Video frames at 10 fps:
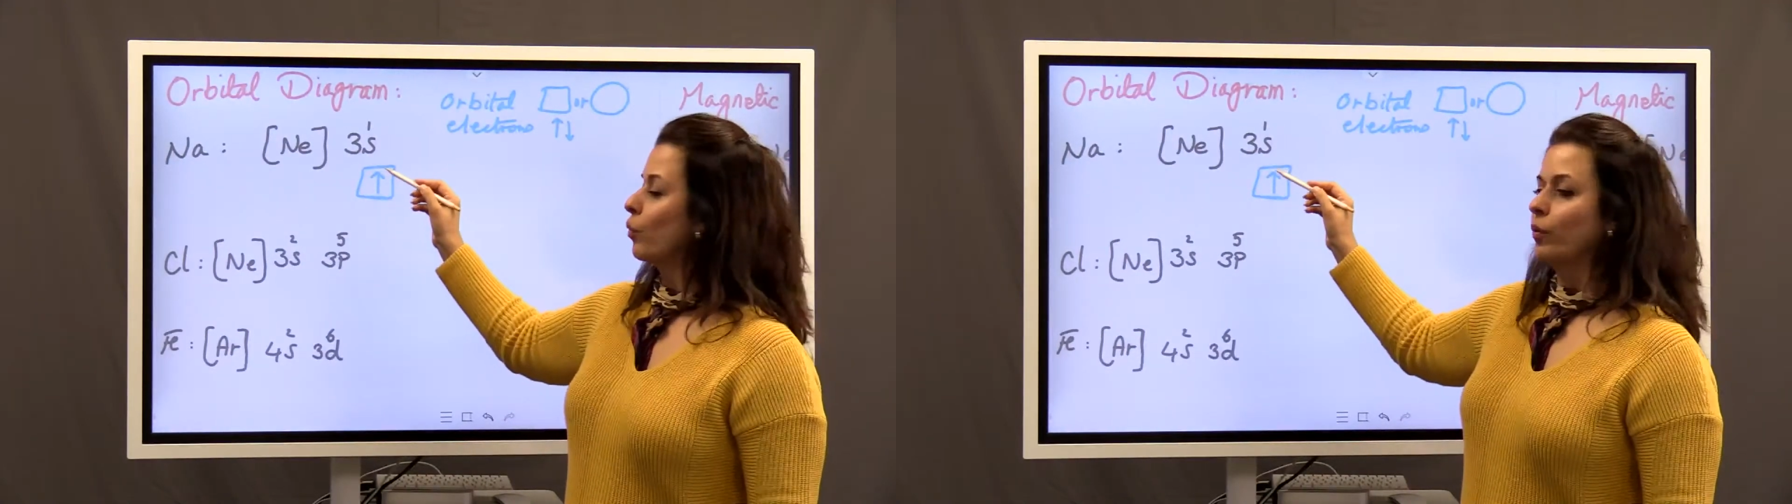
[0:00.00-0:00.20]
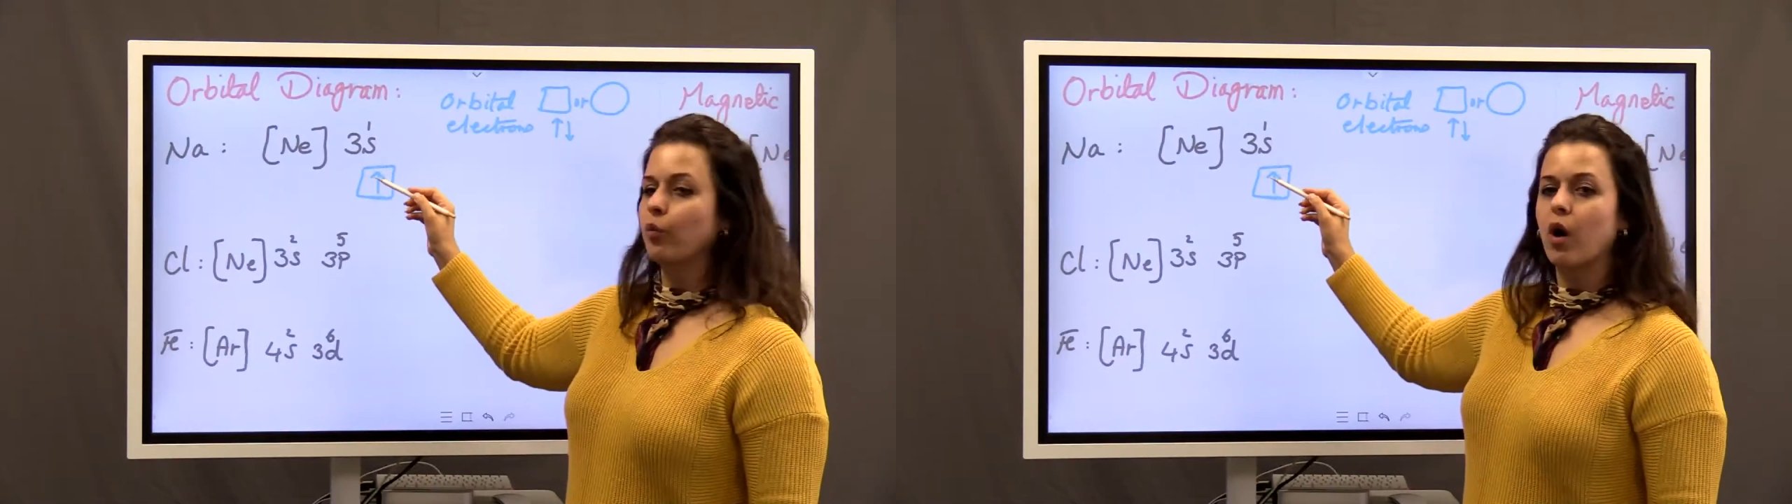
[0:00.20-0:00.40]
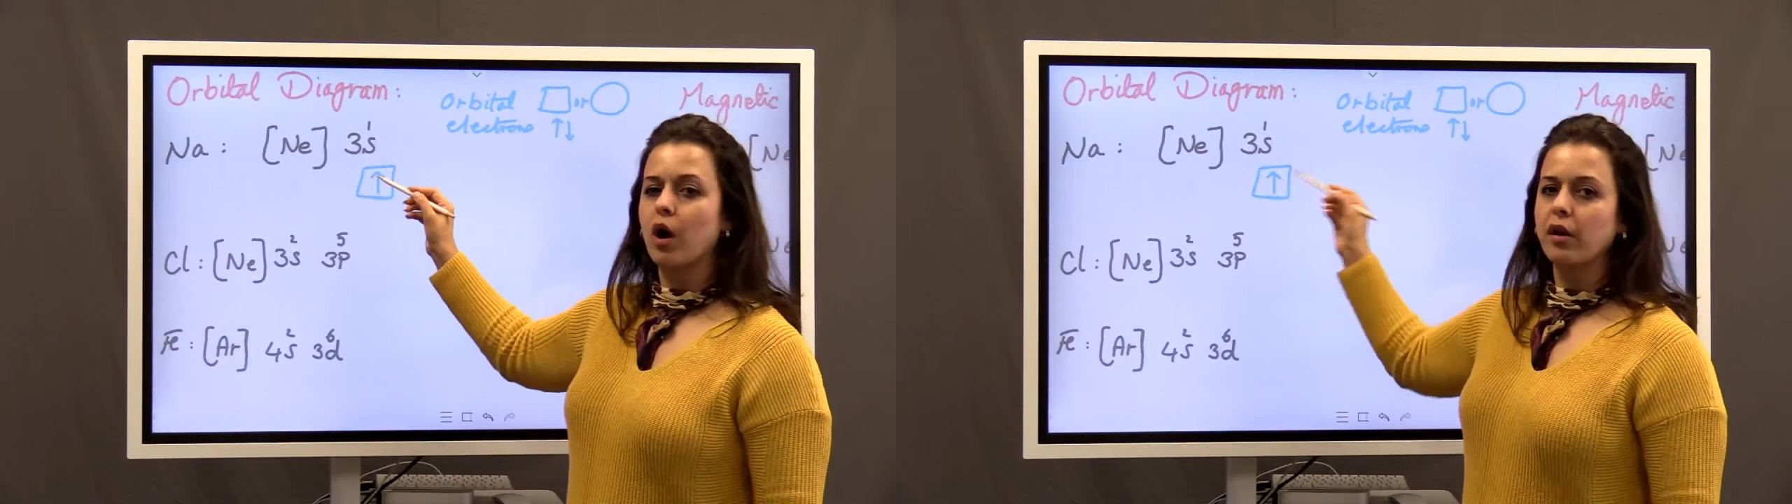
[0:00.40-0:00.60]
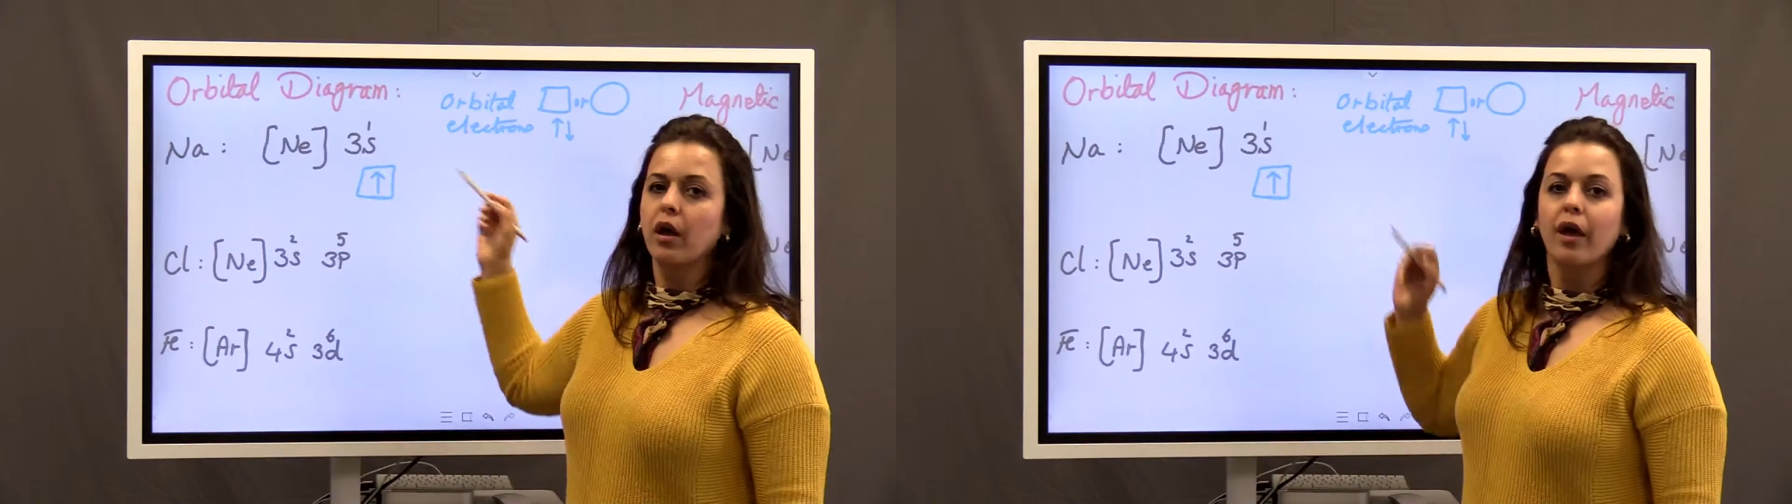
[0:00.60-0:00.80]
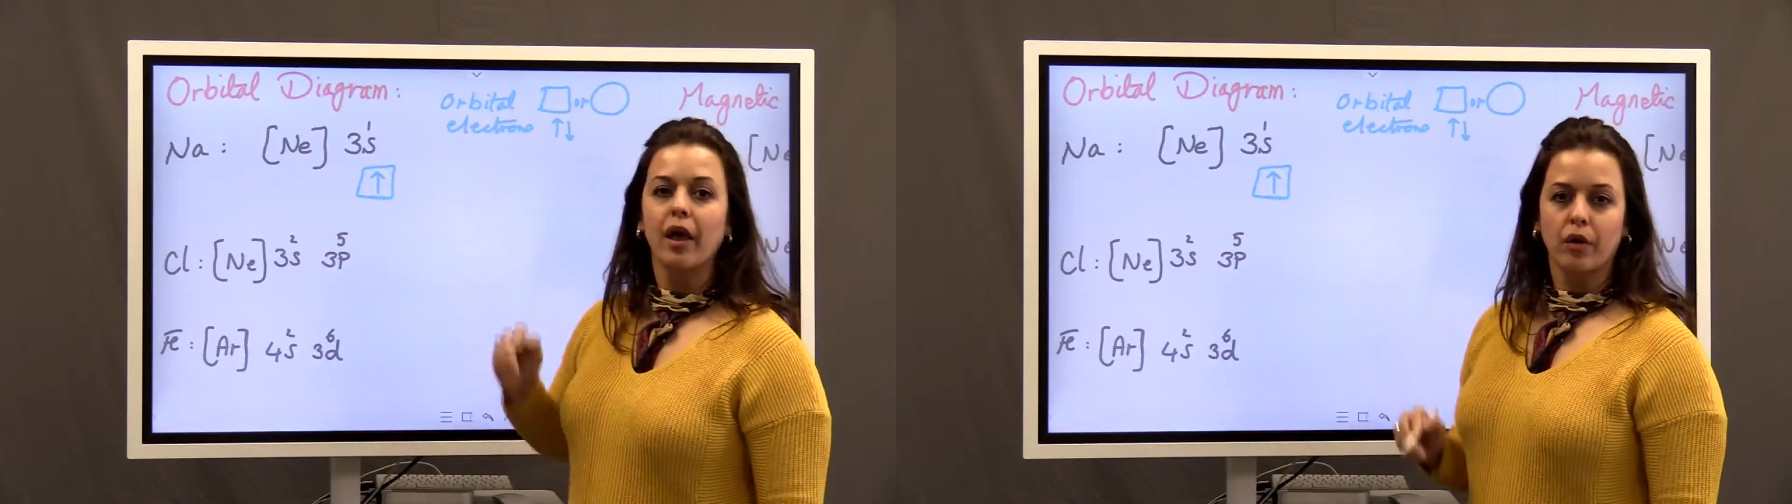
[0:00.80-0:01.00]
with one
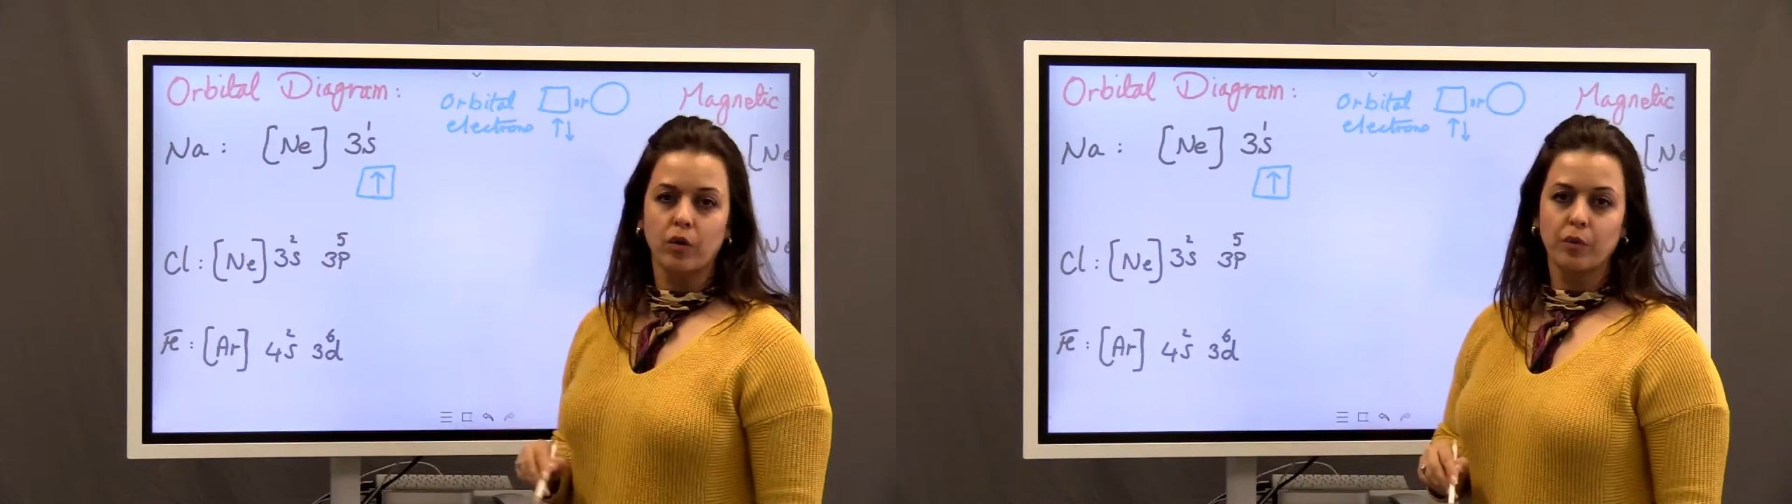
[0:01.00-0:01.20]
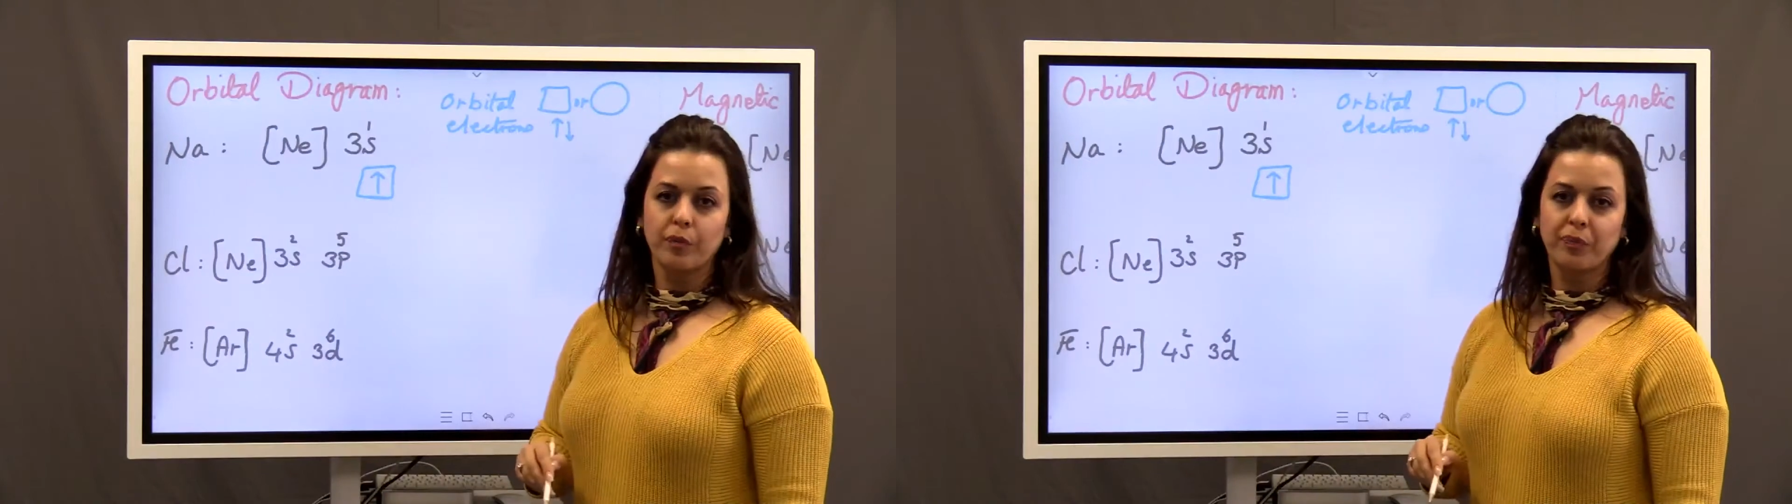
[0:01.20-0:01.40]
arrow.